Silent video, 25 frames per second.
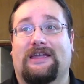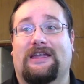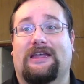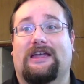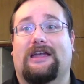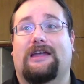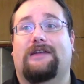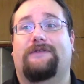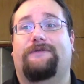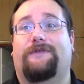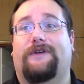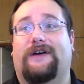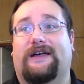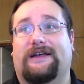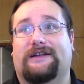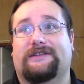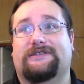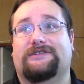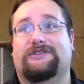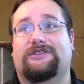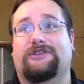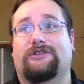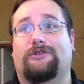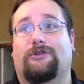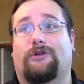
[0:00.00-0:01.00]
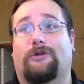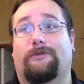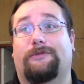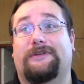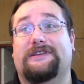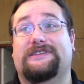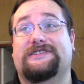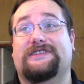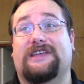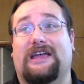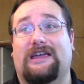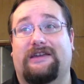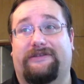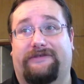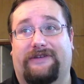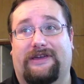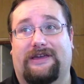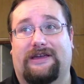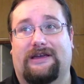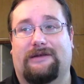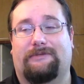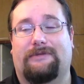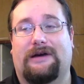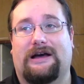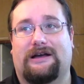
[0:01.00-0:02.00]
In fact, you will be saving
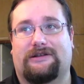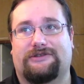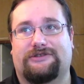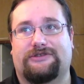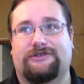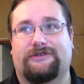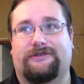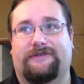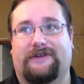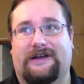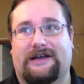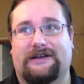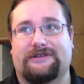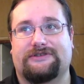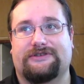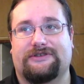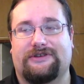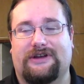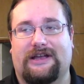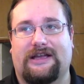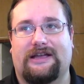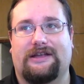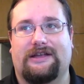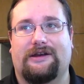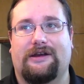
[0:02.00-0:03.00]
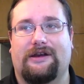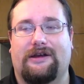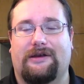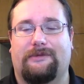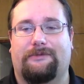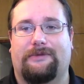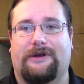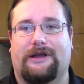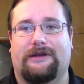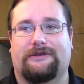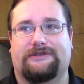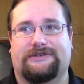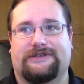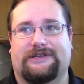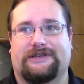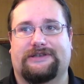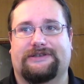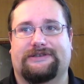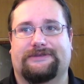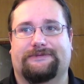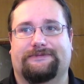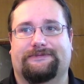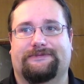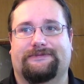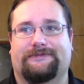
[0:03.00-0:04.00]
about 2,000 Rand in the process.
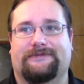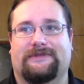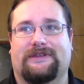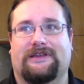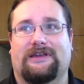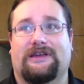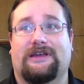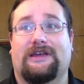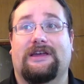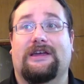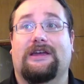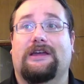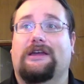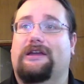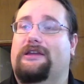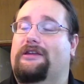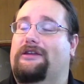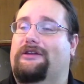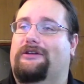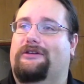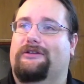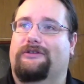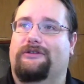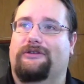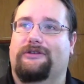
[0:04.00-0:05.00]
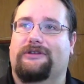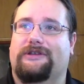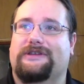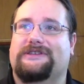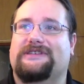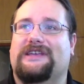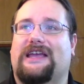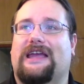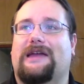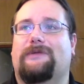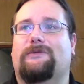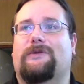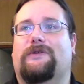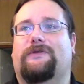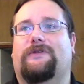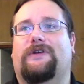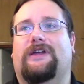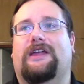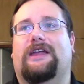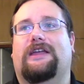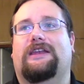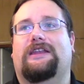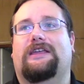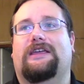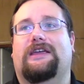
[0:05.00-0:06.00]
You can do the same with the
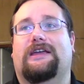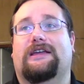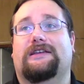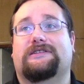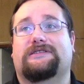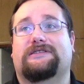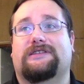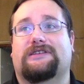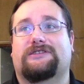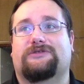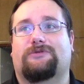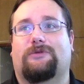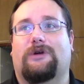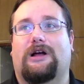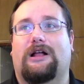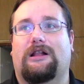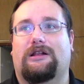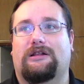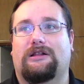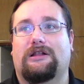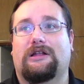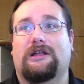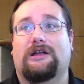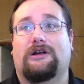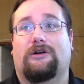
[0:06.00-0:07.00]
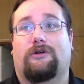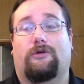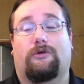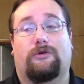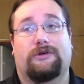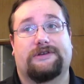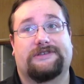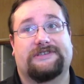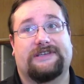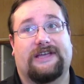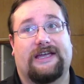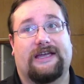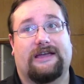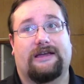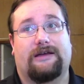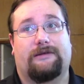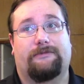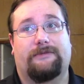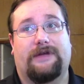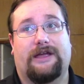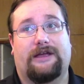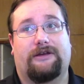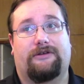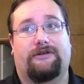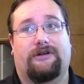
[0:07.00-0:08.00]
NES as well, or a Sega
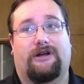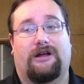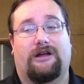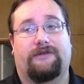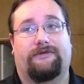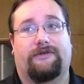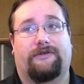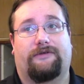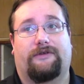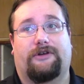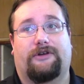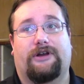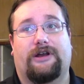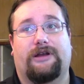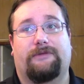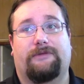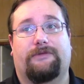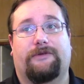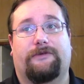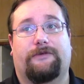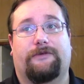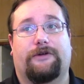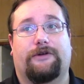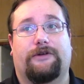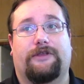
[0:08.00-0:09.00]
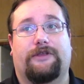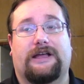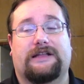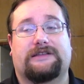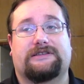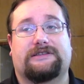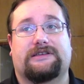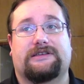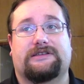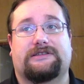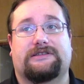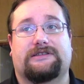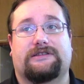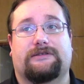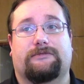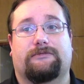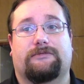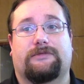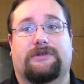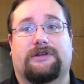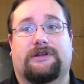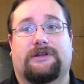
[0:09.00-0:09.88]
Mega Drive if you really prefer that system.